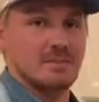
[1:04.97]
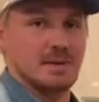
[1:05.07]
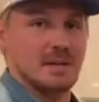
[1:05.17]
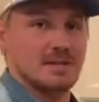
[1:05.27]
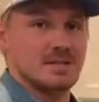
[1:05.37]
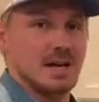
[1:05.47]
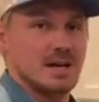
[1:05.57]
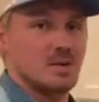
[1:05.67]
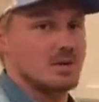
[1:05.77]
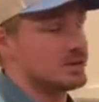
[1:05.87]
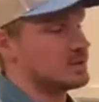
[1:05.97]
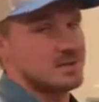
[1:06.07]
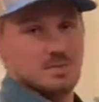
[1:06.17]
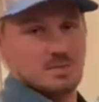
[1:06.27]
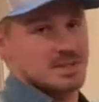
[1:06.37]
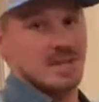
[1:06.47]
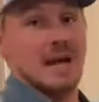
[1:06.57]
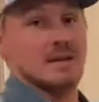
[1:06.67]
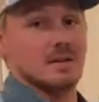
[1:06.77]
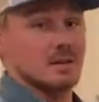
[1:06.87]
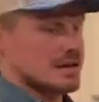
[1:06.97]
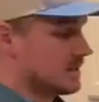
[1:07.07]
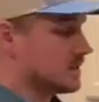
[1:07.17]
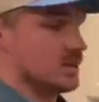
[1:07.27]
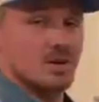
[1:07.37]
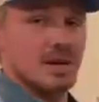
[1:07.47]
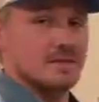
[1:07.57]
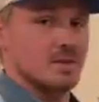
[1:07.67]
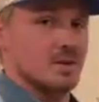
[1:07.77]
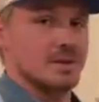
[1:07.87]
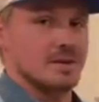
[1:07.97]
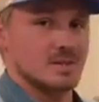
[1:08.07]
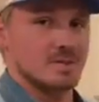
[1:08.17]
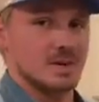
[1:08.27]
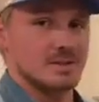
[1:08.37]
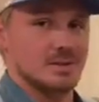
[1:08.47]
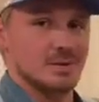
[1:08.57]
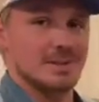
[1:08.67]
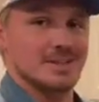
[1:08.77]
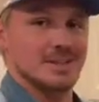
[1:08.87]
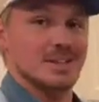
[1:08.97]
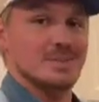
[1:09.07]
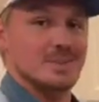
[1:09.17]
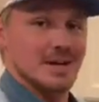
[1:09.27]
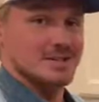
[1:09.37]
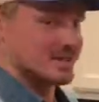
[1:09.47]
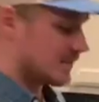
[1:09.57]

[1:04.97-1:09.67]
PSI, which is standard. So you don't have to do anything special with the compressor,